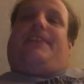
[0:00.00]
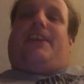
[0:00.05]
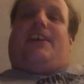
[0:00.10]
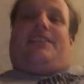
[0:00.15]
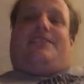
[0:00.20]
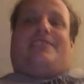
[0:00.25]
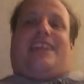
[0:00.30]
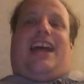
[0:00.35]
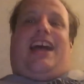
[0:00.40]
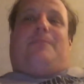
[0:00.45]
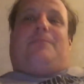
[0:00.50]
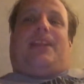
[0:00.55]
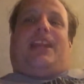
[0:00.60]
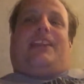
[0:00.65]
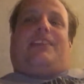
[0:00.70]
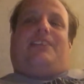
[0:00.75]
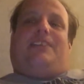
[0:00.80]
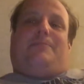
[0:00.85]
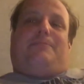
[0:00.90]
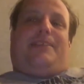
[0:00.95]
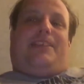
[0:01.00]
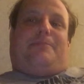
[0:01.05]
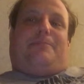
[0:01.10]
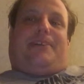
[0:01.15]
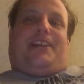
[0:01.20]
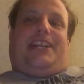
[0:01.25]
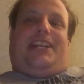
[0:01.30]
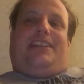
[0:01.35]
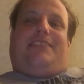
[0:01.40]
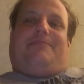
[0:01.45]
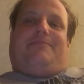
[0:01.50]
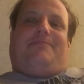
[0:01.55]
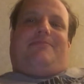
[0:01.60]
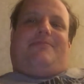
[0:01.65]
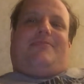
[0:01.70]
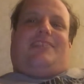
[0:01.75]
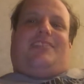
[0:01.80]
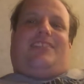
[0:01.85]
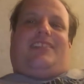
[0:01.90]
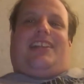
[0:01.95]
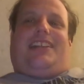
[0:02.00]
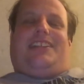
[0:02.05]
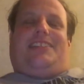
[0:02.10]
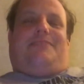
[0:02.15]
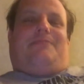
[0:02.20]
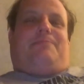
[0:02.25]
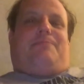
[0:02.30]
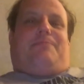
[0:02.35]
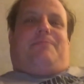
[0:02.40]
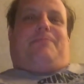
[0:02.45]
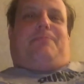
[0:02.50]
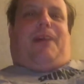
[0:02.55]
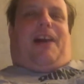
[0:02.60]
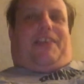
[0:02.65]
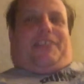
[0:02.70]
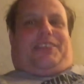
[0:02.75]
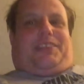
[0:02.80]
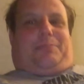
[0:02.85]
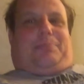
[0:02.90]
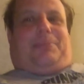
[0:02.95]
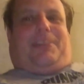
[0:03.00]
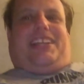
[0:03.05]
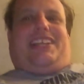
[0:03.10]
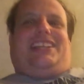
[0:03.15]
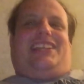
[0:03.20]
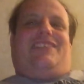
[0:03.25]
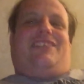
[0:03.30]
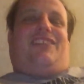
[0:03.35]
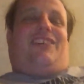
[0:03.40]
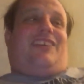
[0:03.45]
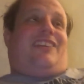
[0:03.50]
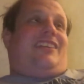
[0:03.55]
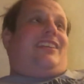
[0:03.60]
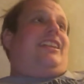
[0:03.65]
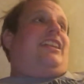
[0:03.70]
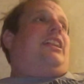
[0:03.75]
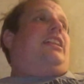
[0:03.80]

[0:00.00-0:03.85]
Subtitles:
VR chat, but I couldn't be a bunny, so I didn't bother to play anymore.